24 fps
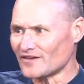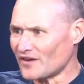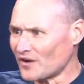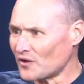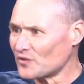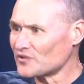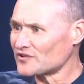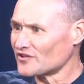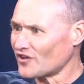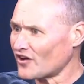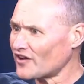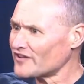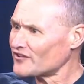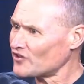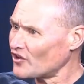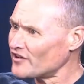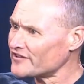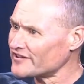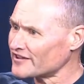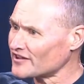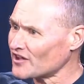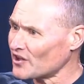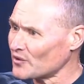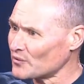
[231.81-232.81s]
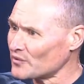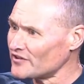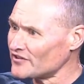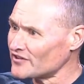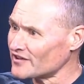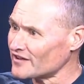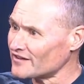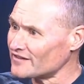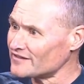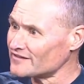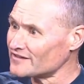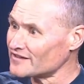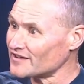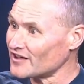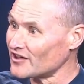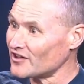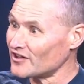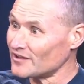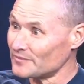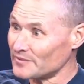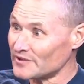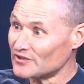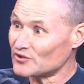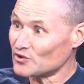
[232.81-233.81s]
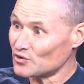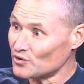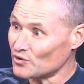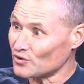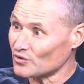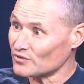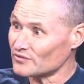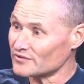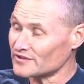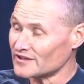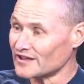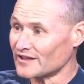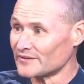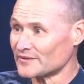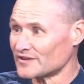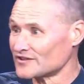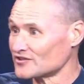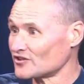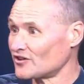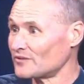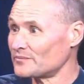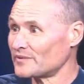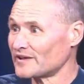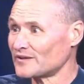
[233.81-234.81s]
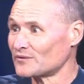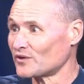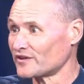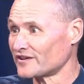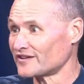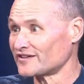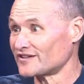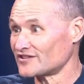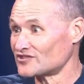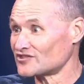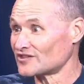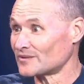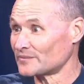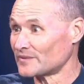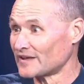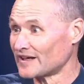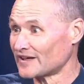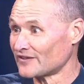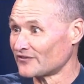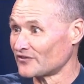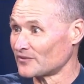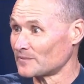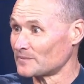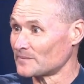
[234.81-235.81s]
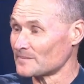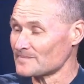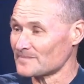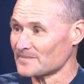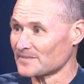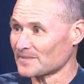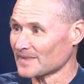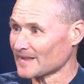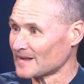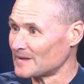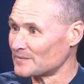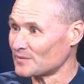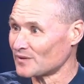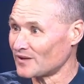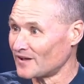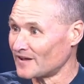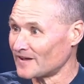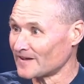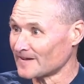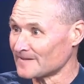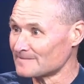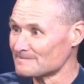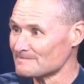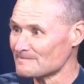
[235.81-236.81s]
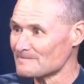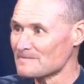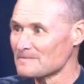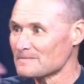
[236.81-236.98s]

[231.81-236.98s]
oh, I'd like to go with you, you know, it'd be cool, you know, because I've been wanting to jump out of a plane,